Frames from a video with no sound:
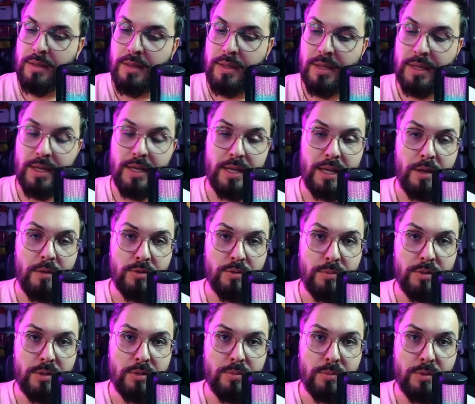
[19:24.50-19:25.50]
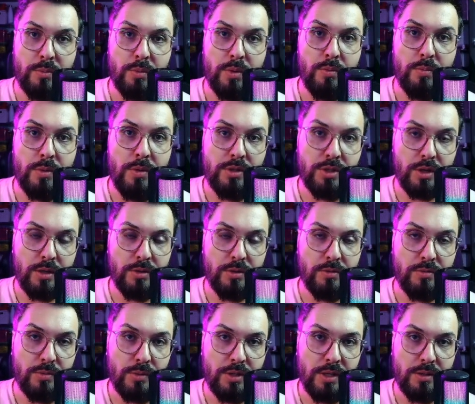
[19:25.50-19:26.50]
it allows me to be more
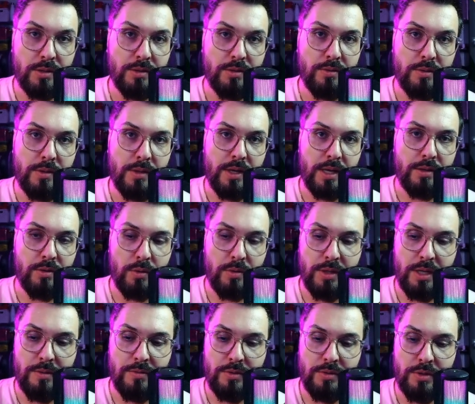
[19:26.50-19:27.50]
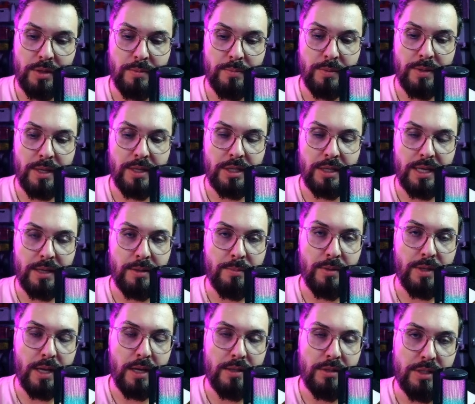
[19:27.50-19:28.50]
productive, right? I don't have to keep making
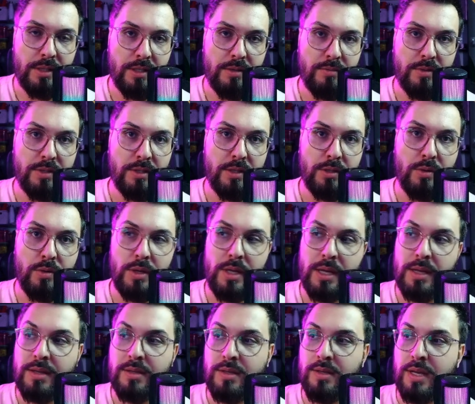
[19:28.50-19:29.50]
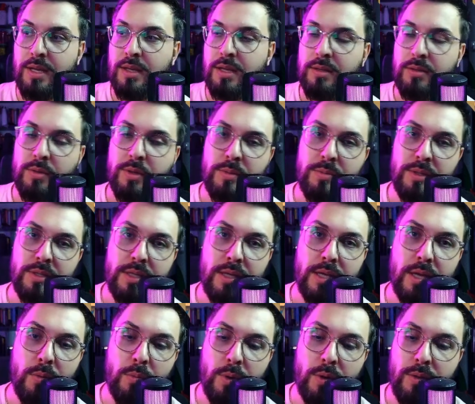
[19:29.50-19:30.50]
APIs and everything, okay? I can do everything
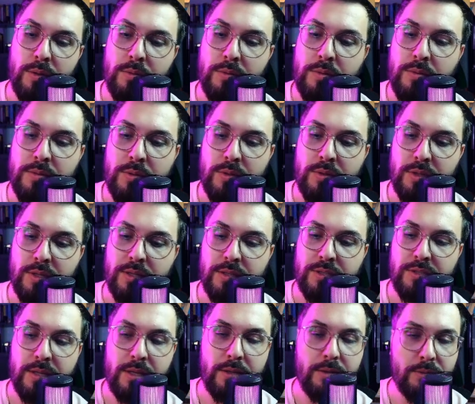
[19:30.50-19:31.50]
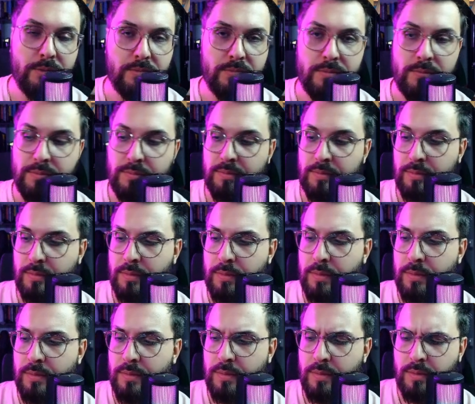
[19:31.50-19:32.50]
I want to the extent.
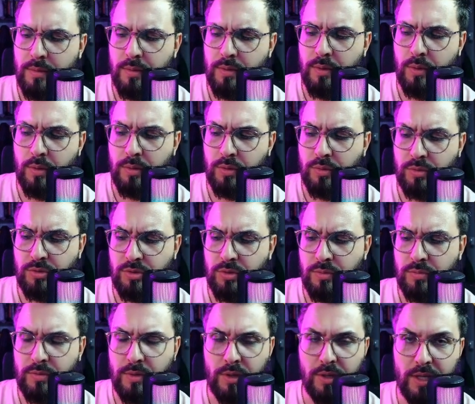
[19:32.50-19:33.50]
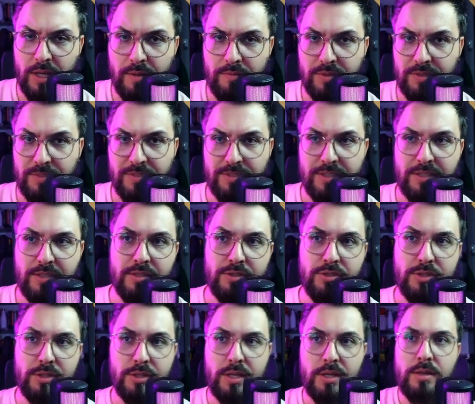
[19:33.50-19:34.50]
Although so far I haven't seen a
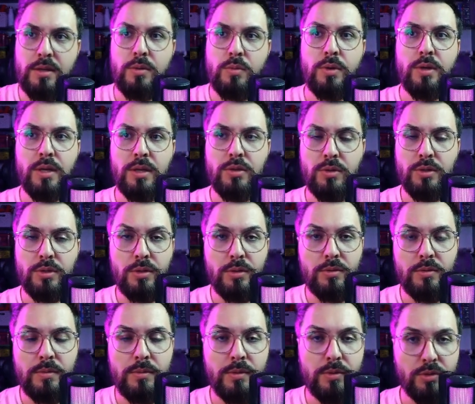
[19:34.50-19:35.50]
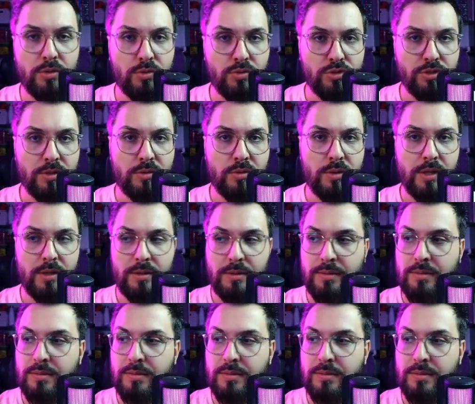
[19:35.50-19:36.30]
scenario where I couldn't use it, right?